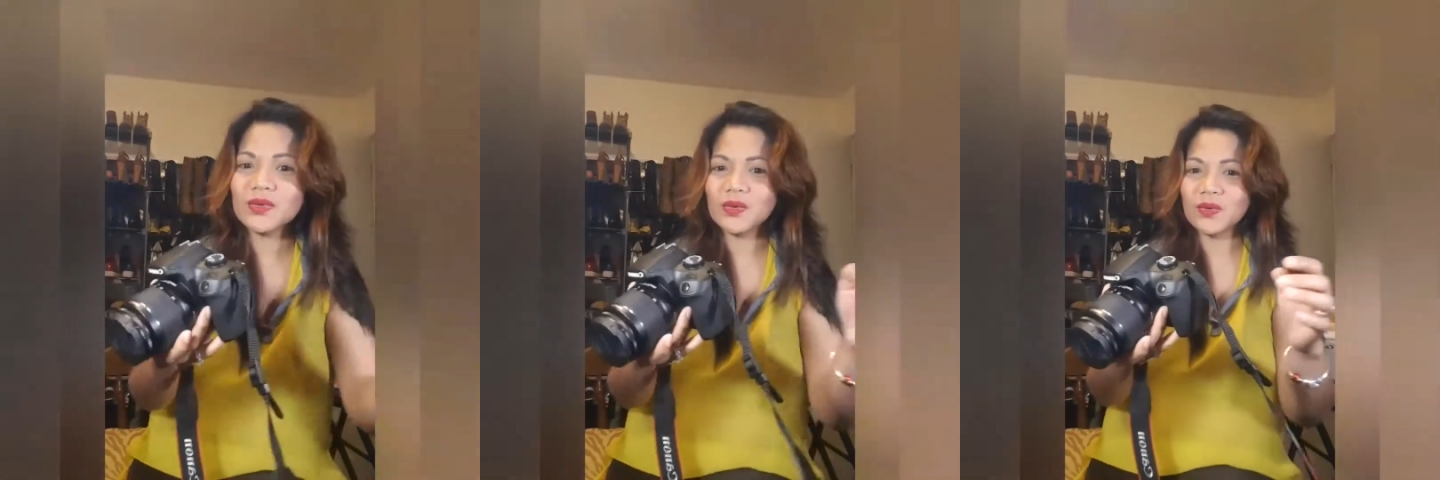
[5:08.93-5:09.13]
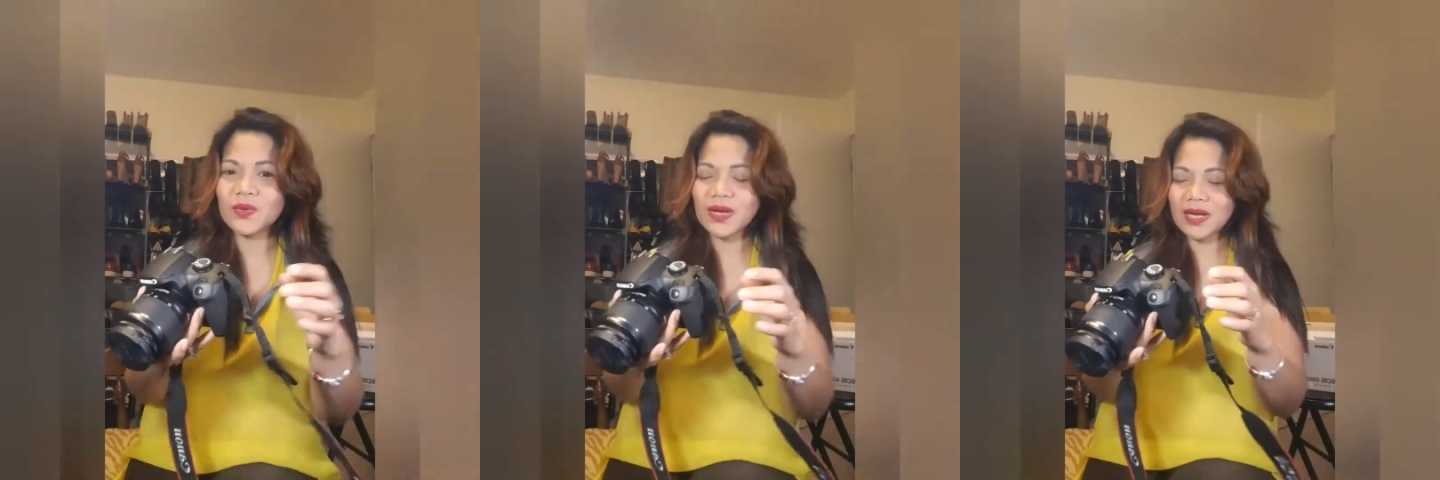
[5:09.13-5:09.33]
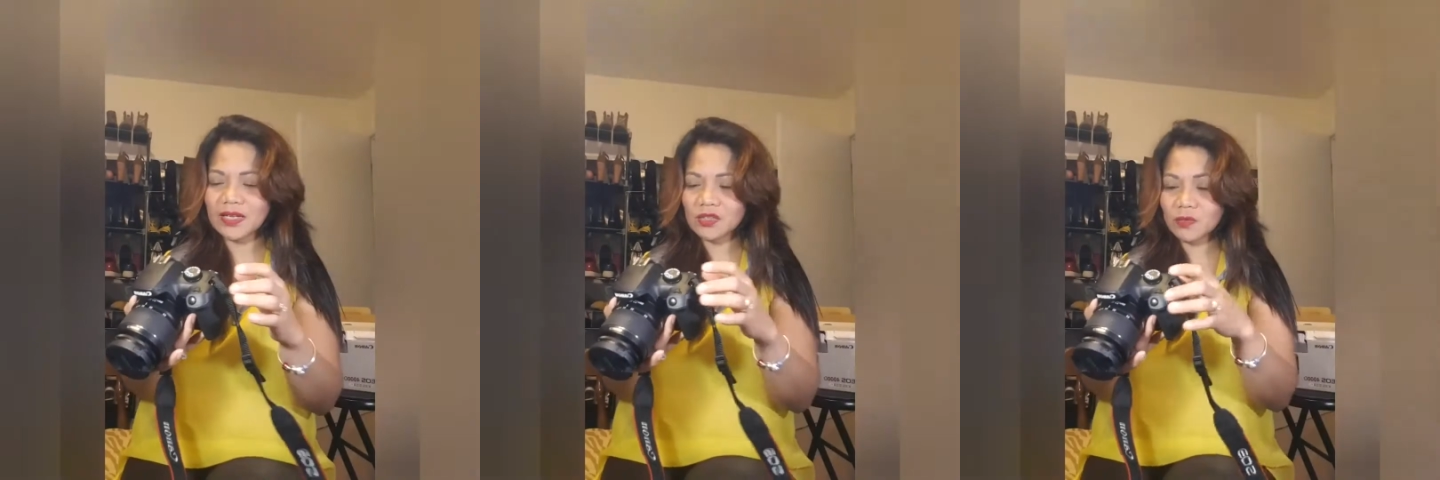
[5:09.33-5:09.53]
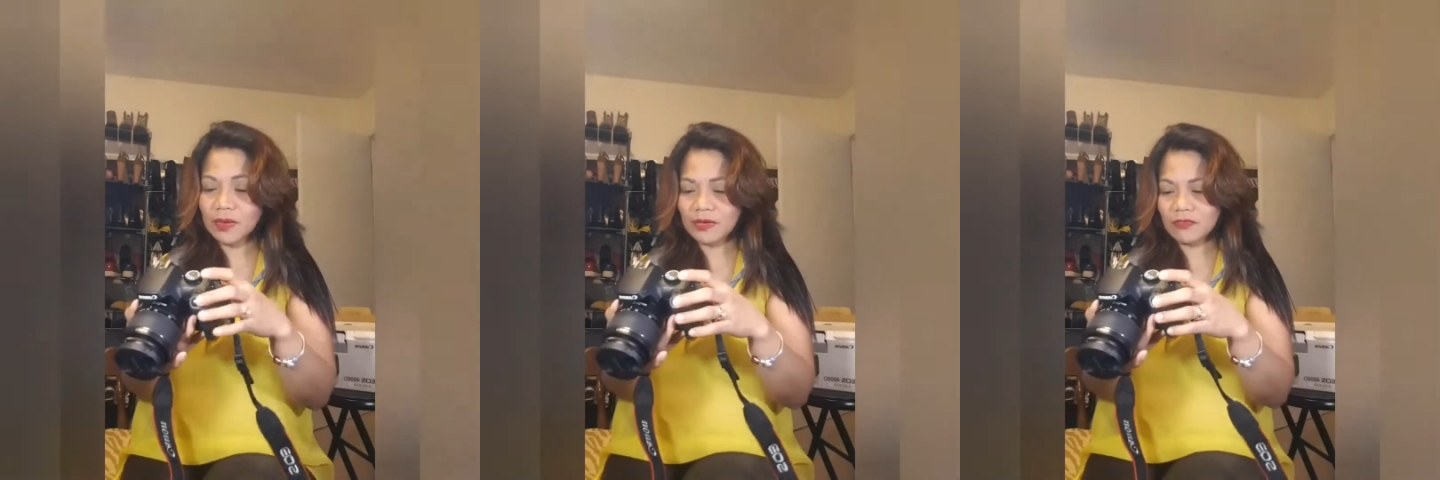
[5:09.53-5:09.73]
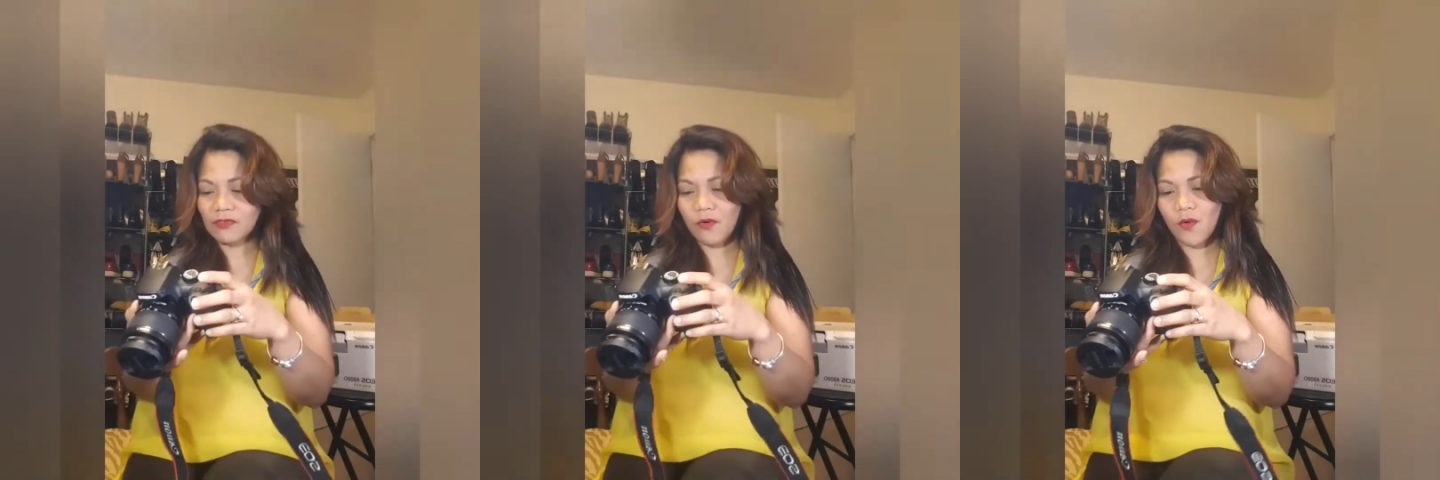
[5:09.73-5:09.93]
to
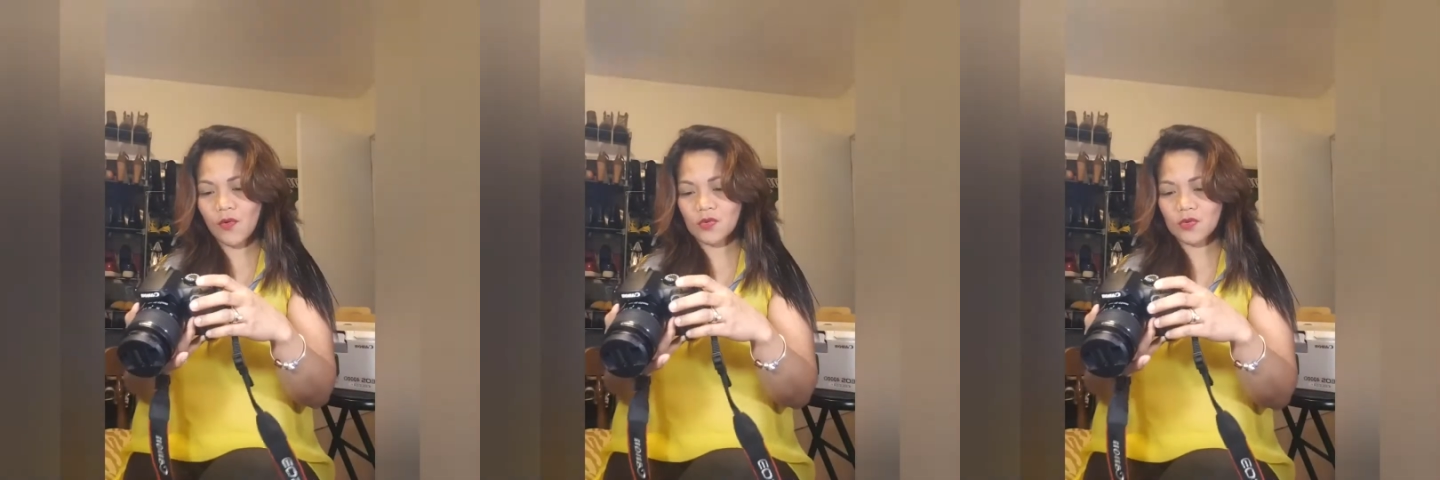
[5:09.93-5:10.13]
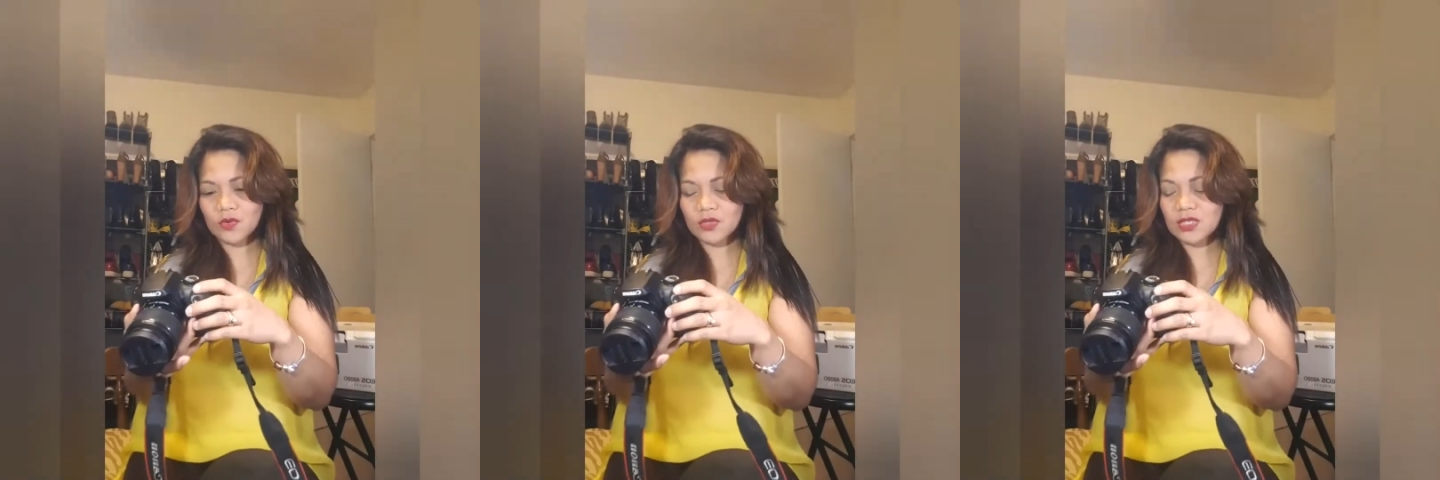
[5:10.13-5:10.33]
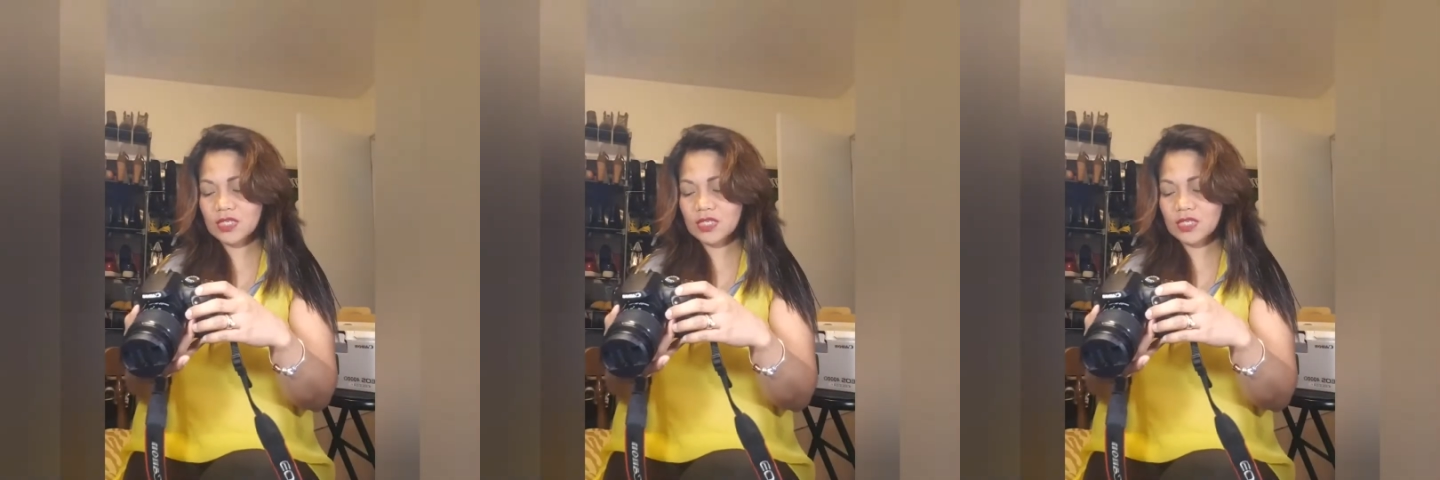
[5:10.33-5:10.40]
my phone.